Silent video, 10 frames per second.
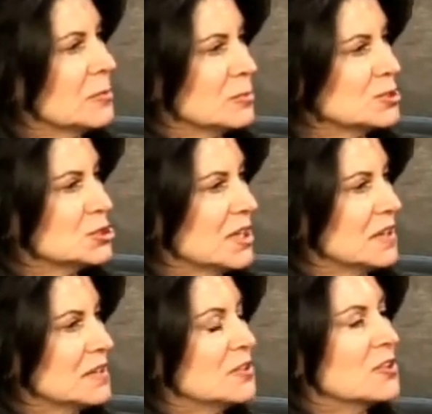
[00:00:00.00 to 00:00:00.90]
from a
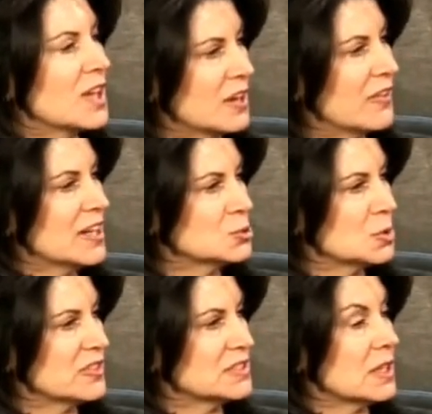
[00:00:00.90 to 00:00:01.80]
machine. You'll get
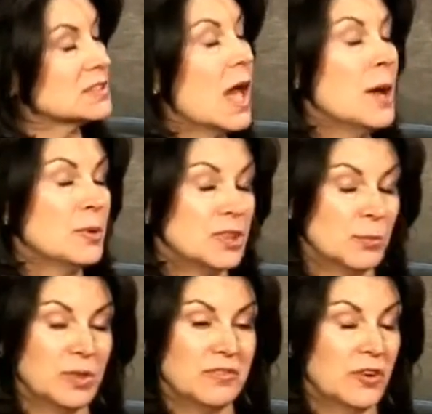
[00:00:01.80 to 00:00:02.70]
gradual results. But
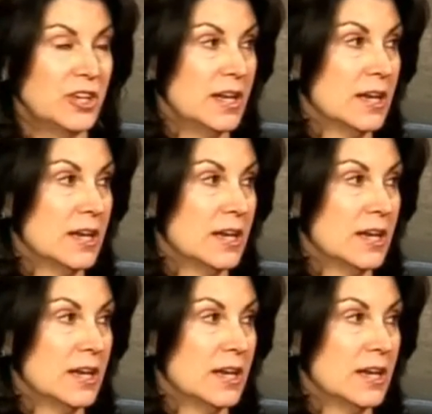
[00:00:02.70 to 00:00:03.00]
they'll be very